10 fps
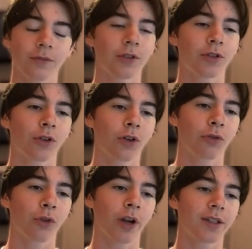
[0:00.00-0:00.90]
So,
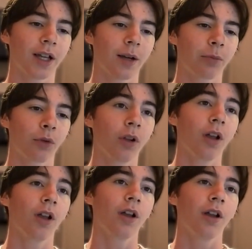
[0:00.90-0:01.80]
for example,
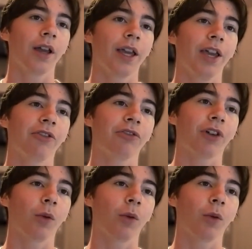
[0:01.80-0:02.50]
if